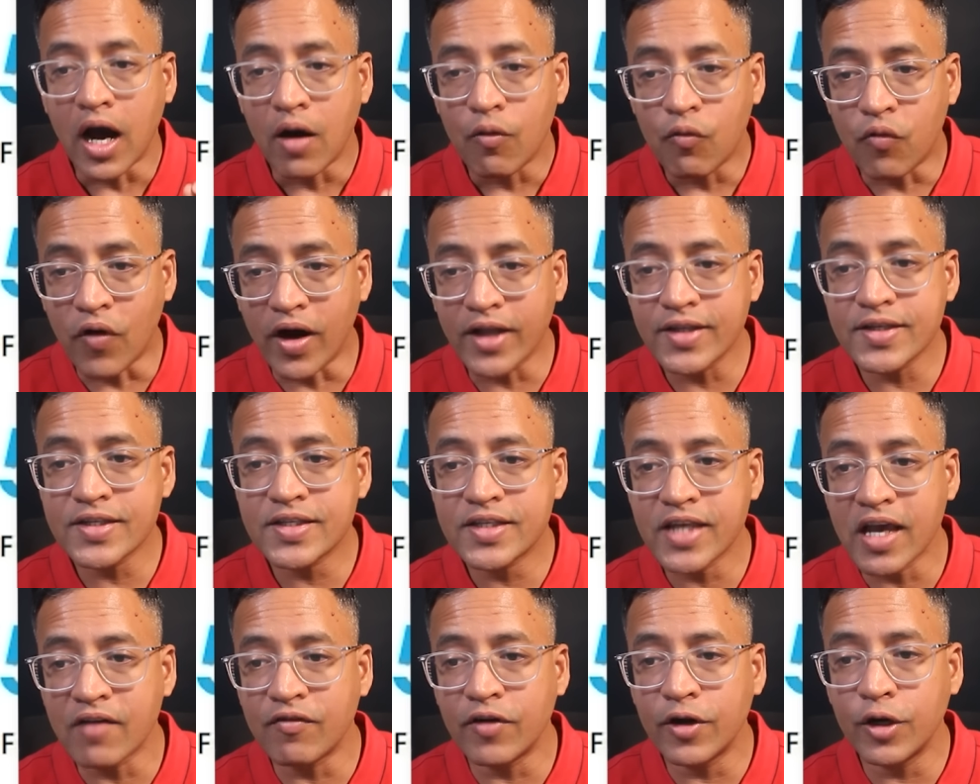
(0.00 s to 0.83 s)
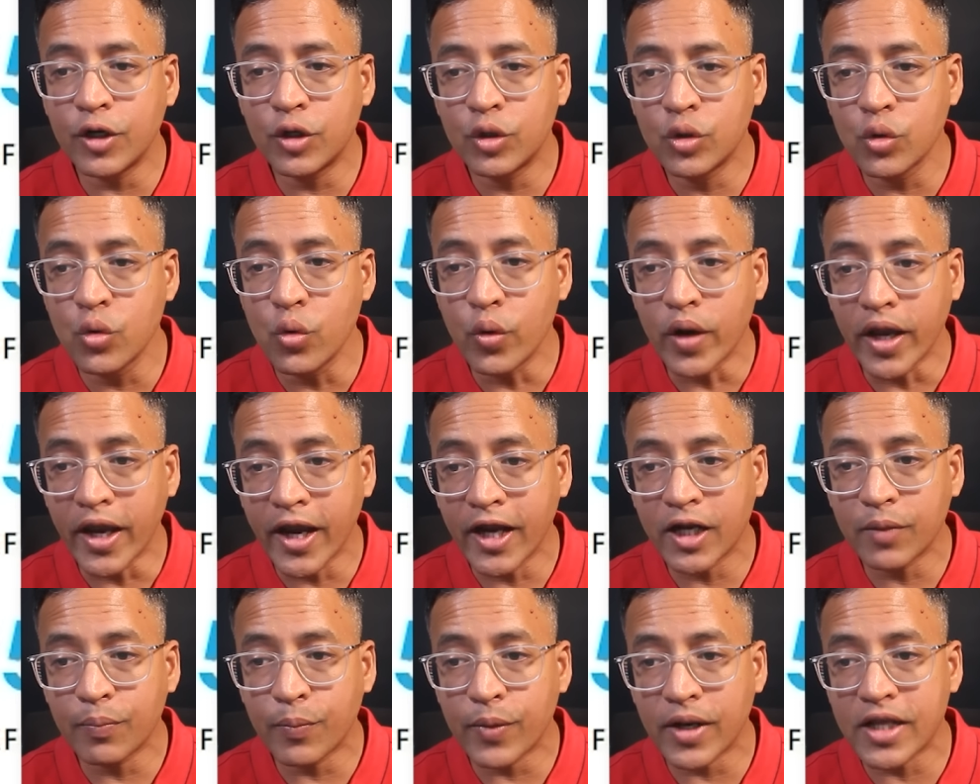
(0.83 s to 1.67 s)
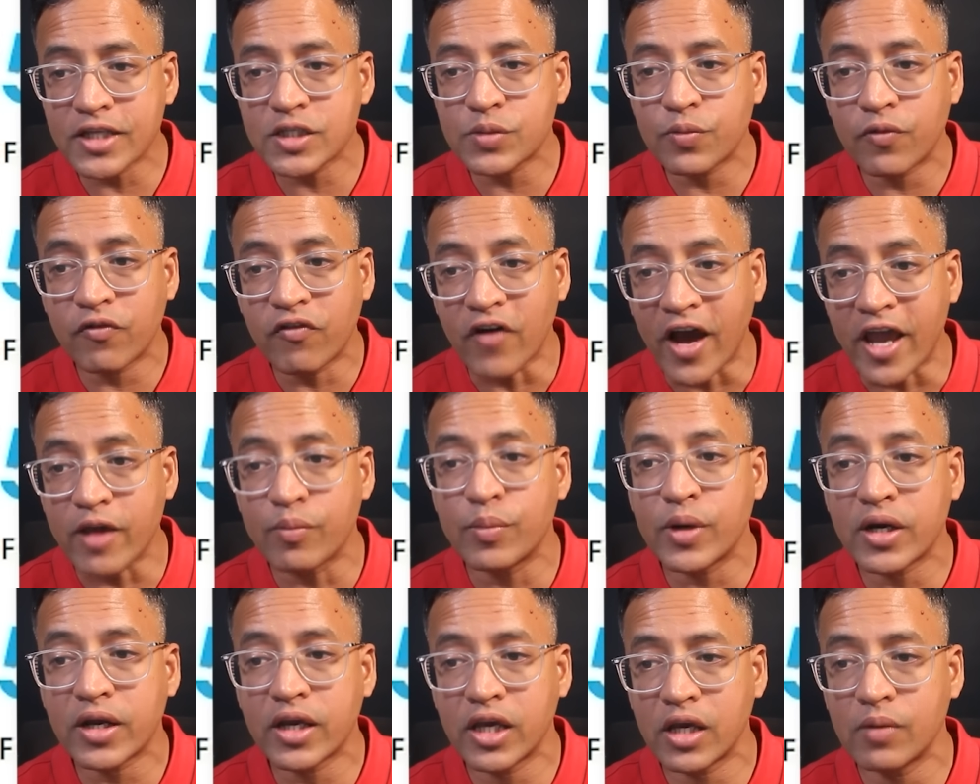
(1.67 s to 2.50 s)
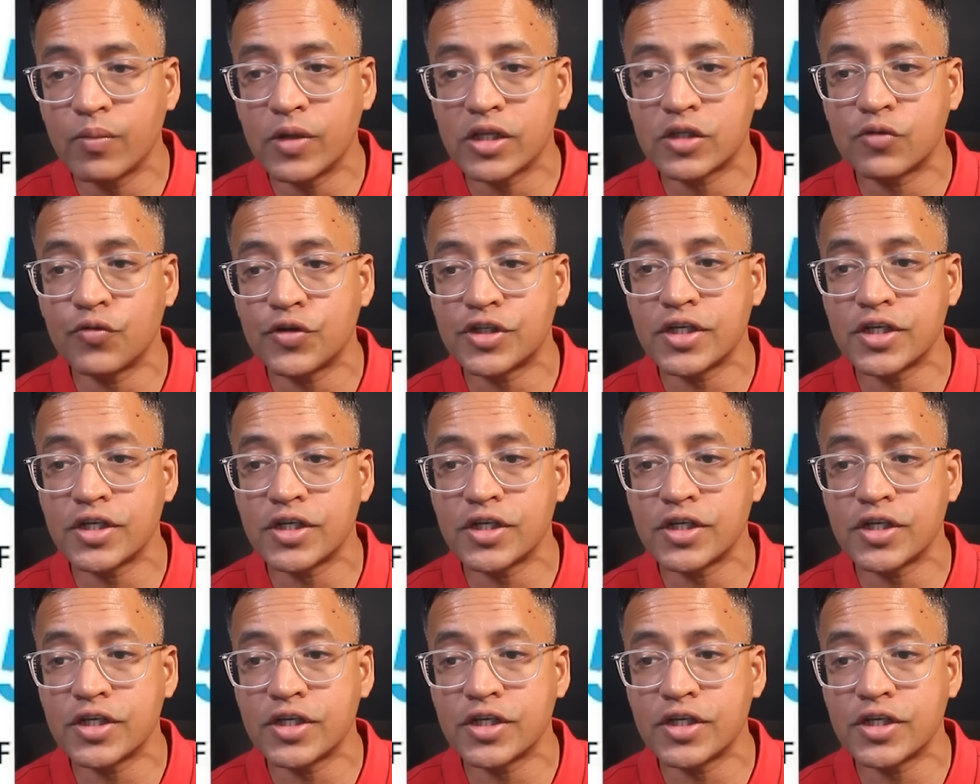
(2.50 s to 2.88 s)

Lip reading: 1728 plus fiber cables,